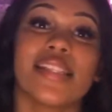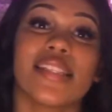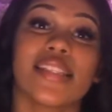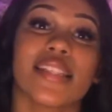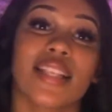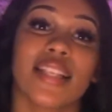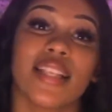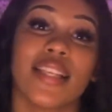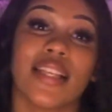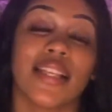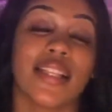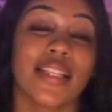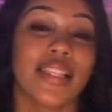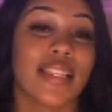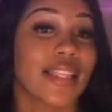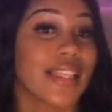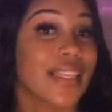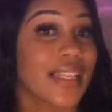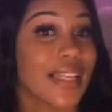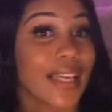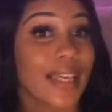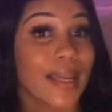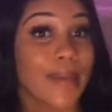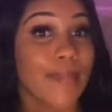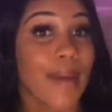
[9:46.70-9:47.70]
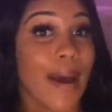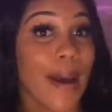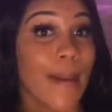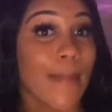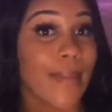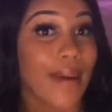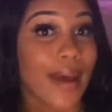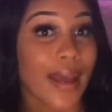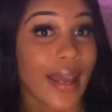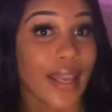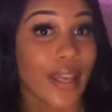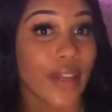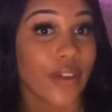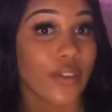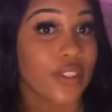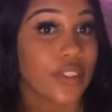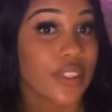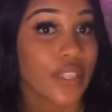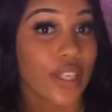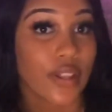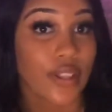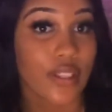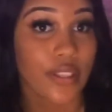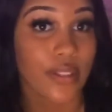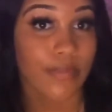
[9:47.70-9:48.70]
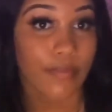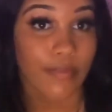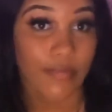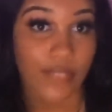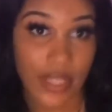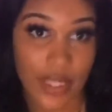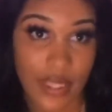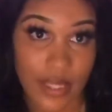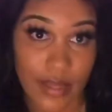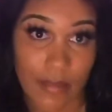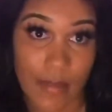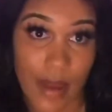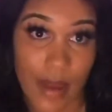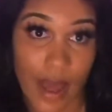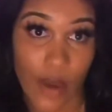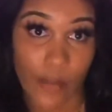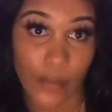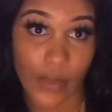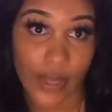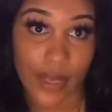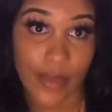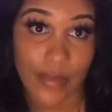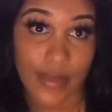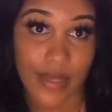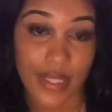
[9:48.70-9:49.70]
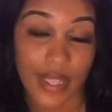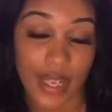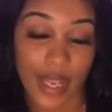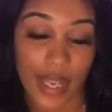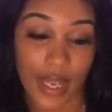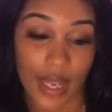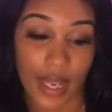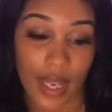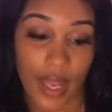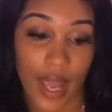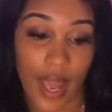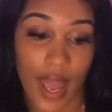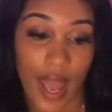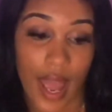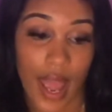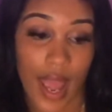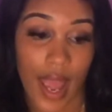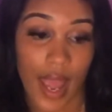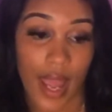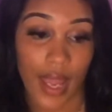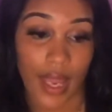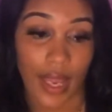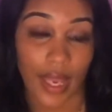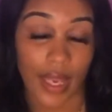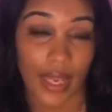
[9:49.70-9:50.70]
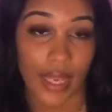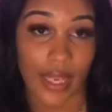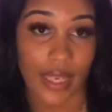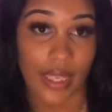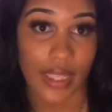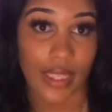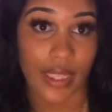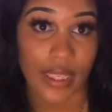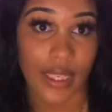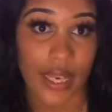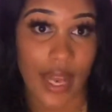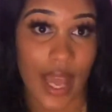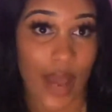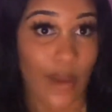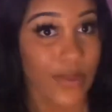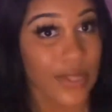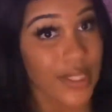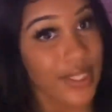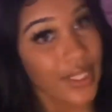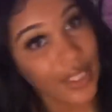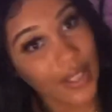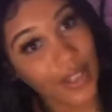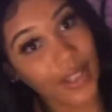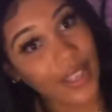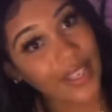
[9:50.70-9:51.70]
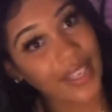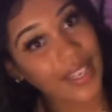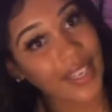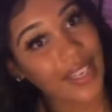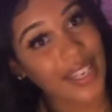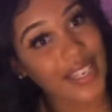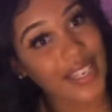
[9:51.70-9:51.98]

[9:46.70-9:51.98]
click the link in my bio to go to visit my website, and I will see you all in the next